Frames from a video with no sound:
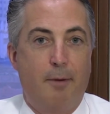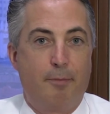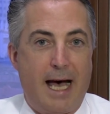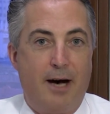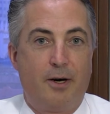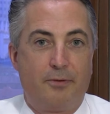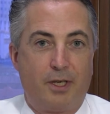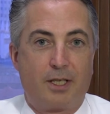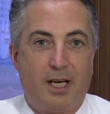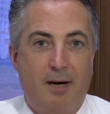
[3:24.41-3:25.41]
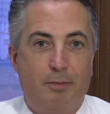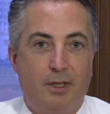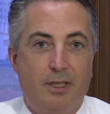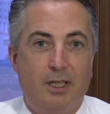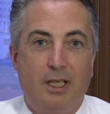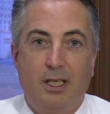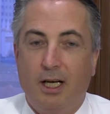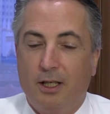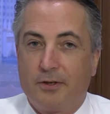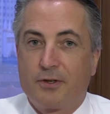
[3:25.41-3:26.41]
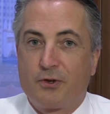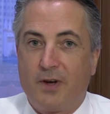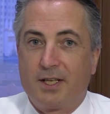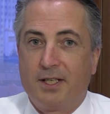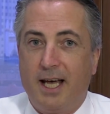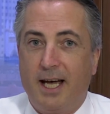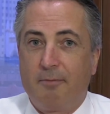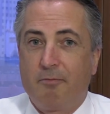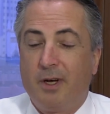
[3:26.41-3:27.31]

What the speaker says: power, for example, a lot of stress there.